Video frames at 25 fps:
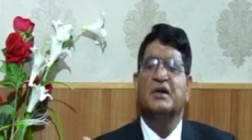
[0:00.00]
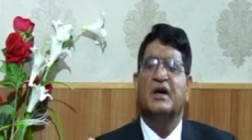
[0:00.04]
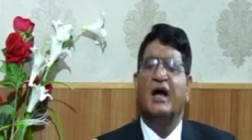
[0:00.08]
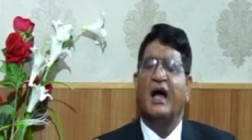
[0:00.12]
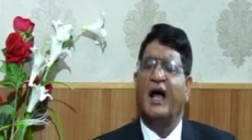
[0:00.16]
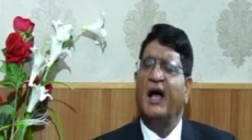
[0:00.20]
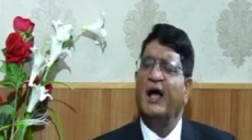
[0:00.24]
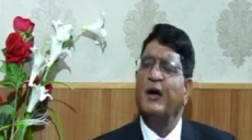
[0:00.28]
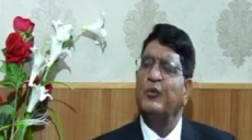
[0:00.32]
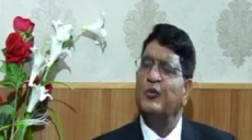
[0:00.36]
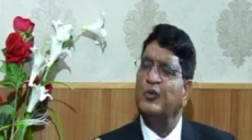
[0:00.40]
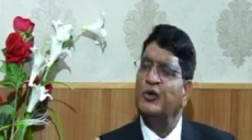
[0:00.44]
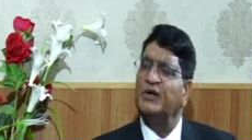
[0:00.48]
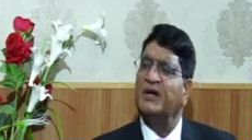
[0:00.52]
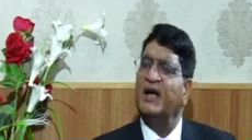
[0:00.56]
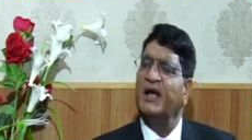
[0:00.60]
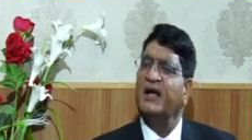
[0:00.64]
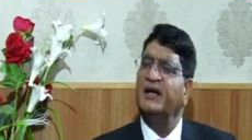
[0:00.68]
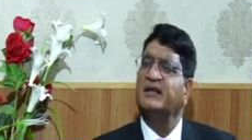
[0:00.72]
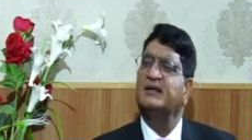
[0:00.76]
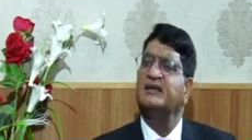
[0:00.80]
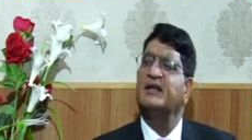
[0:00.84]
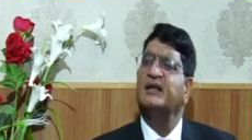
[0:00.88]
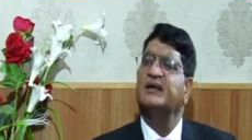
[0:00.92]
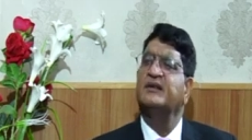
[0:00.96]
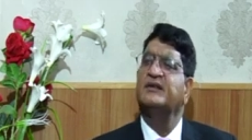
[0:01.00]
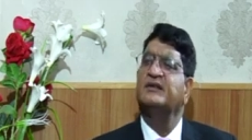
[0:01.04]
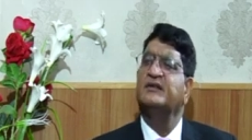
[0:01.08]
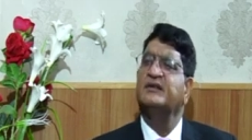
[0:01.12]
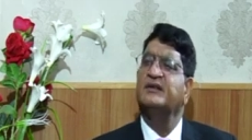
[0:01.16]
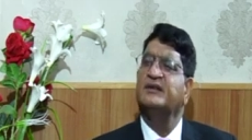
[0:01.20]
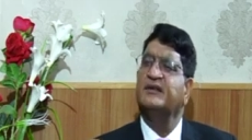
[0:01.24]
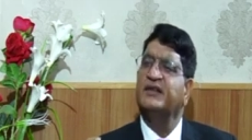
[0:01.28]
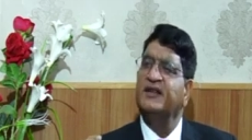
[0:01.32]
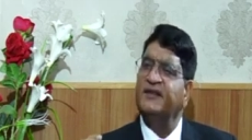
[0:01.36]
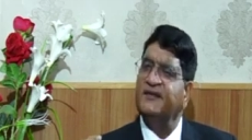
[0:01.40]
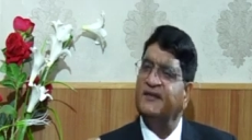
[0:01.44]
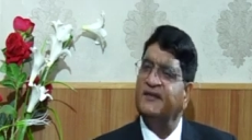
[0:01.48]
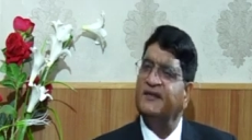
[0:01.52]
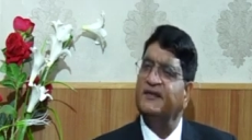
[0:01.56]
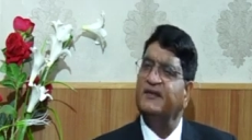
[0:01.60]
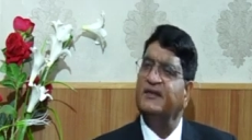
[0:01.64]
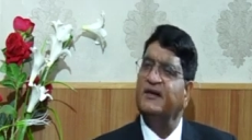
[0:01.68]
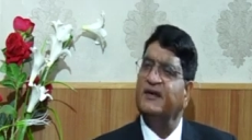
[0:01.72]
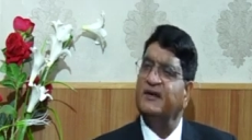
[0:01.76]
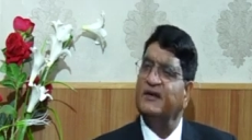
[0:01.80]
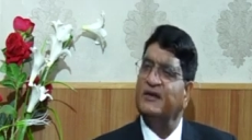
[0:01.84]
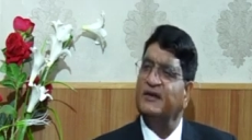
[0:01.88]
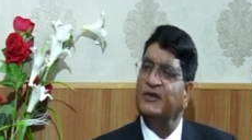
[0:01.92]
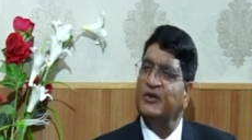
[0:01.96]
I would like that this
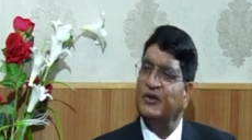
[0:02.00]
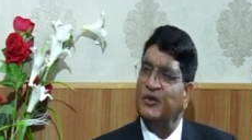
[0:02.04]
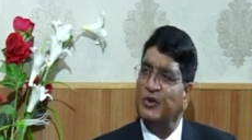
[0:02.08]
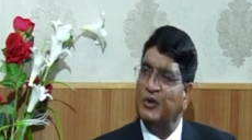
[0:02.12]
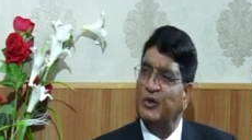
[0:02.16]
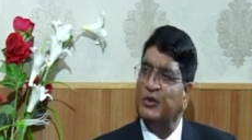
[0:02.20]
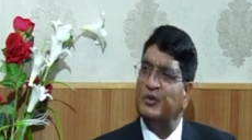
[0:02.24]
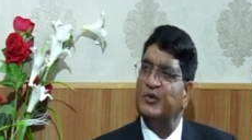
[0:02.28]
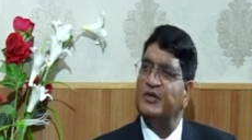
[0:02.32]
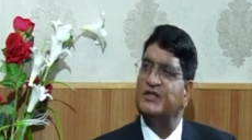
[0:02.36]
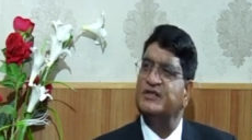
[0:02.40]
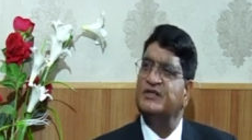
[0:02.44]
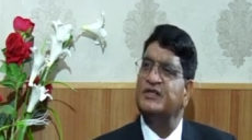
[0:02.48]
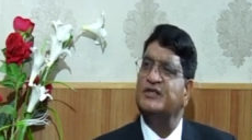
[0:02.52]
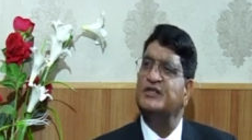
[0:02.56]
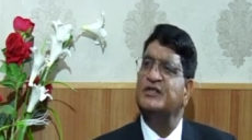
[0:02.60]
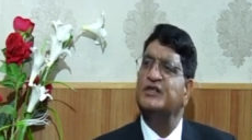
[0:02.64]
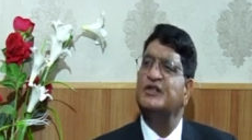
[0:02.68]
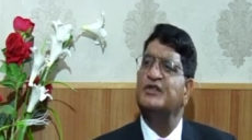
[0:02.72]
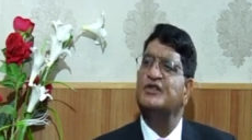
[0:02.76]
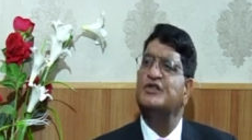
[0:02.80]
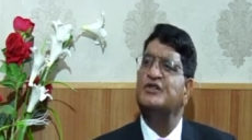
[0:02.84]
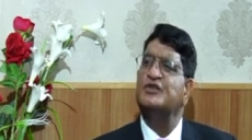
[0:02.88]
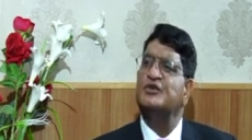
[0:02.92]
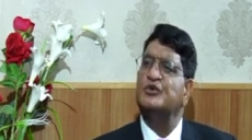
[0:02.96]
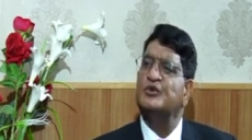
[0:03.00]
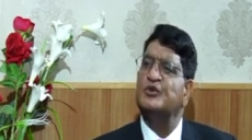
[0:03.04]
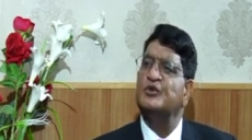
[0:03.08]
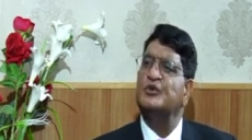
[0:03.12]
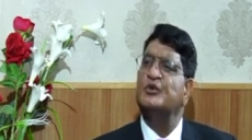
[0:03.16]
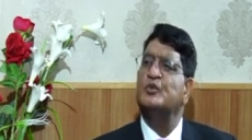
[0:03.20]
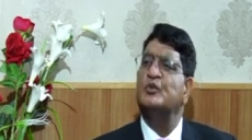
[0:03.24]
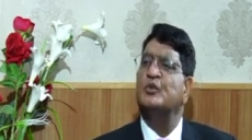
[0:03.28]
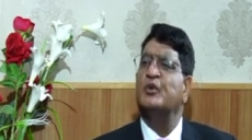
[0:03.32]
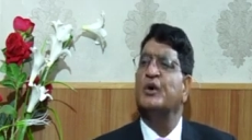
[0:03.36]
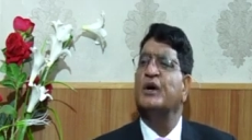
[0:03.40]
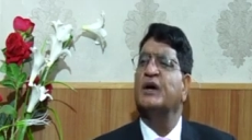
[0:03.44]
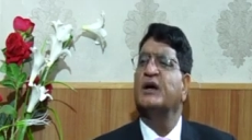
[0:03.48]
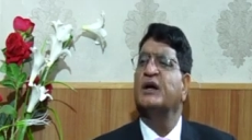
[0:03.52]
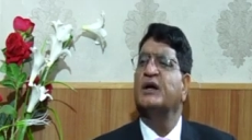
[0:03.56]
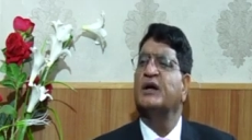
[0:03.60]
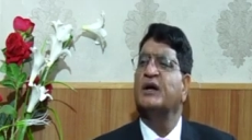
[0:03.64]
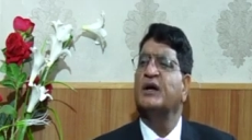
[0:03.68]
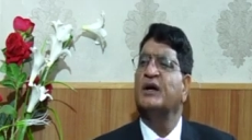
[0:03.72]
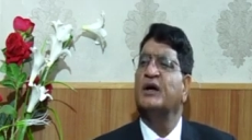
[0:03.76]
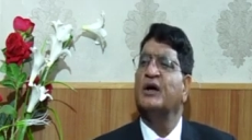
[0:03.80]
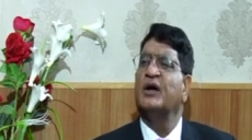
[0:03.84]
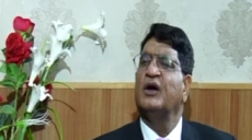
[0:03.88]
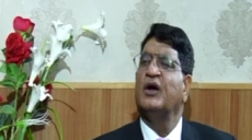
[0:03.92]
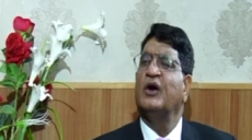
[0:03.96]
university should work
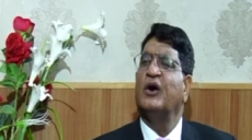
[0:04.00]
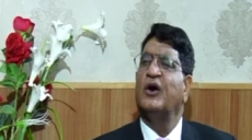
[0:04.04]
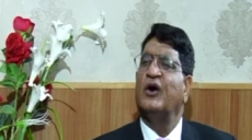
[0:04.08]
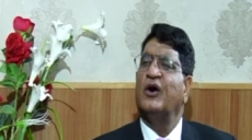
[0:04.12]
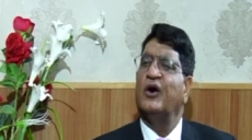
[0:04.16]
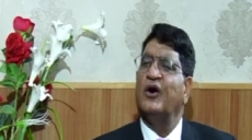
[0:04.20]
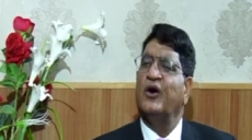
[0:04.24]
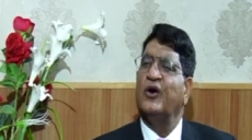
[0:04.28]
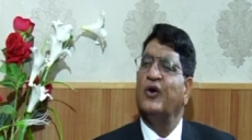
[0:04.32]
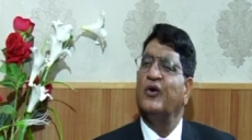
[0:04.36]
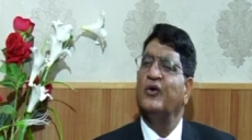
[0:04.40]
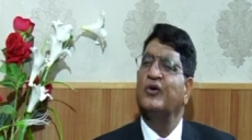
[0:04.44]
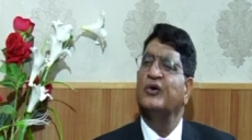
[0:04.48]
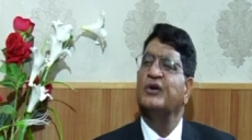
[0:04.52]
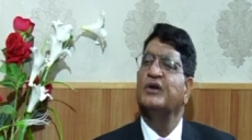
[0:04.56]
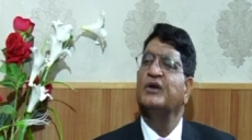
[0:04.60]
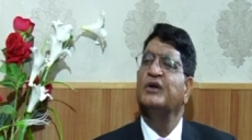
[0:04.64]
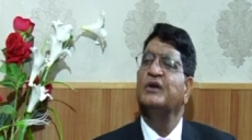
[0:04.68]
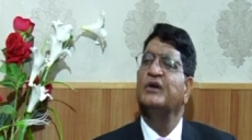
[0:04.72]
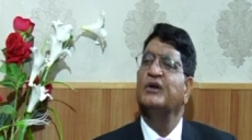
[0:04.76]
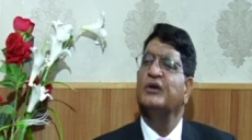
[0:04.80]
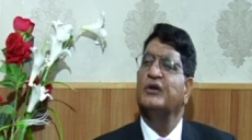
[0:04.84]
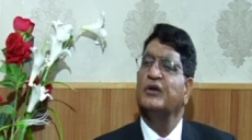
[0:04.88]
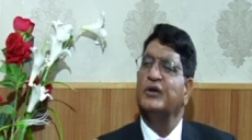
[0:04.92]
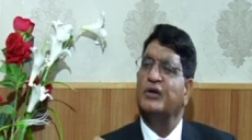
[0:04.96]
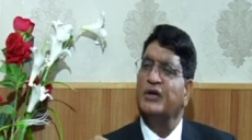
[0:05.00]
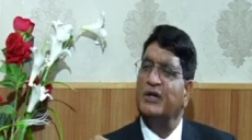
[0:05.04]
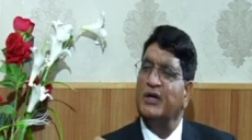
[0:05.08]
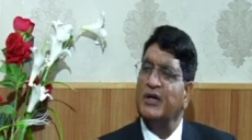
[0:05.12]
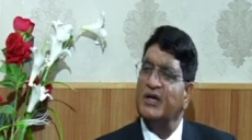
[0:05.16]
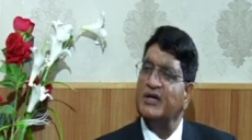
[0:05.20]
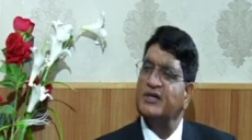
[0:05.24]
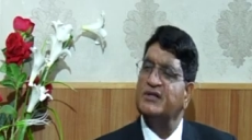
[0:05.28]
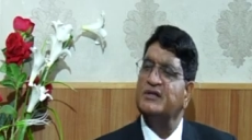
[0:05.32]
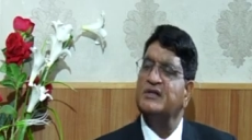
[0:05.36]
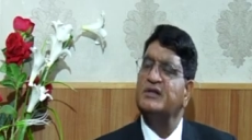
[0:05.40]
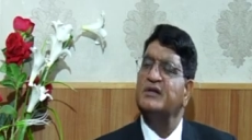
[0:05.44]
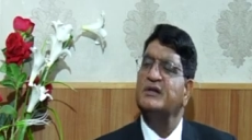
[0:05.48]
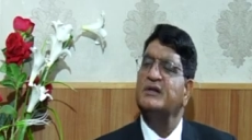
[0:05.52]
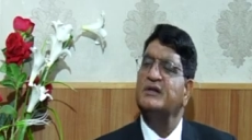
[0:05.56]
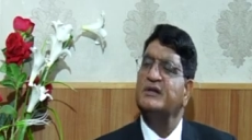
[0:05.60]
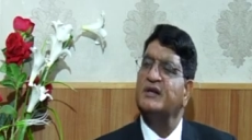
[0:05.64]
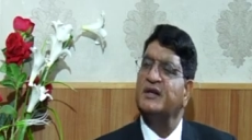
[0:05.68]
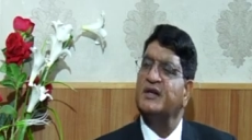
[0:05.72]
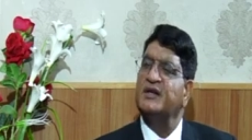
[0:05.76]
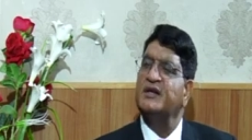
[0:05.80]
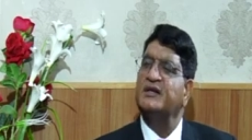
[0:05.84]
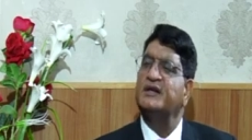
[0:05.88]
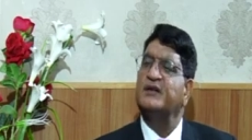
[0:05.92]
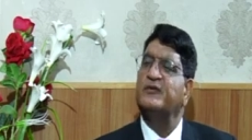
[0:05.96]
on national
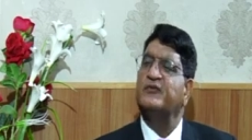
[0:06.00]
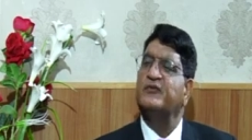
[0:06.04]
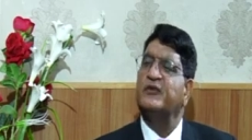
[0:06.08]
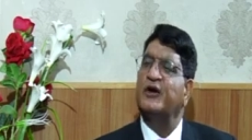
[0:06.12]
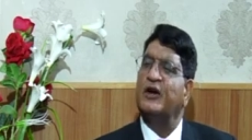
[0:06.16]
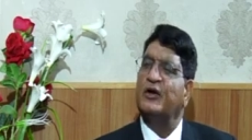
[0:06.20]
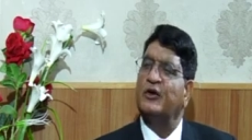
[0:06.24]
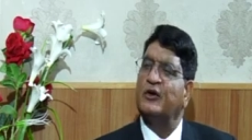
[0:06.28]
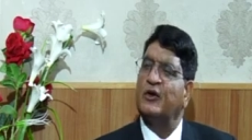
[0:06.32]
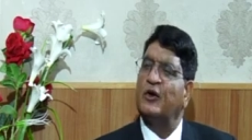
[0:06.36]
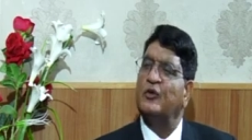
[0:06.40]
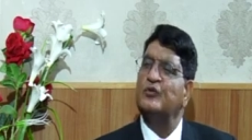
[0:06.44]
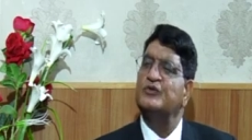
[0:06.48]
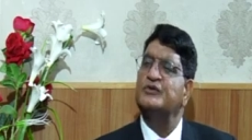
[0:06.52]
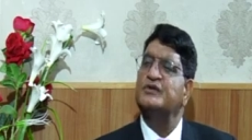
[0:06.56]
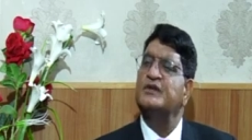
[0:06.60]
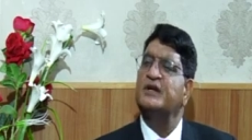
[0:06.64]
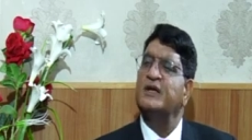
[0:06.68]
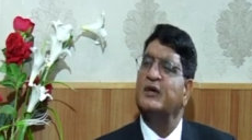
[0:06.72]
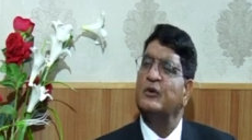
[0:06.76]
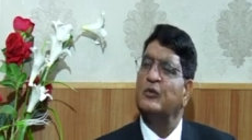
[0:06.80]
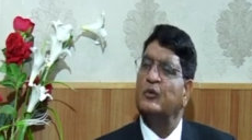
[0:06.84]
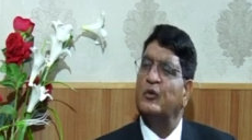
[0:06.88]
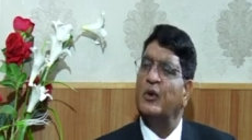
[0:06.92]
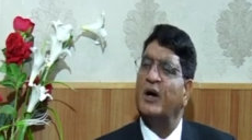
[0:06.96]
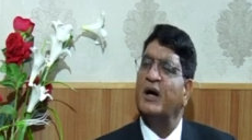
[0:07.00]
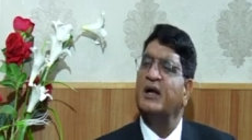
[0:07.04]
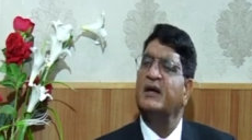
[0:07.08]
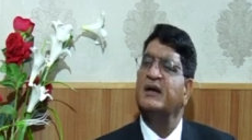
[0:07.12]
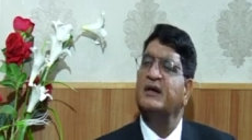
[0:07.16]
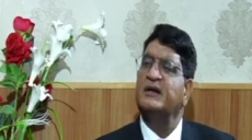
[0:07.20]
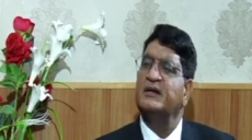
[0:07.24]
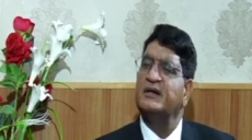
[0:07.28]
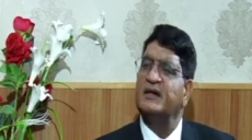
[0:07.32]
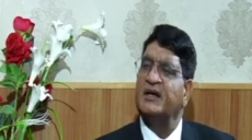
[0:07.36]
narrative for countering violent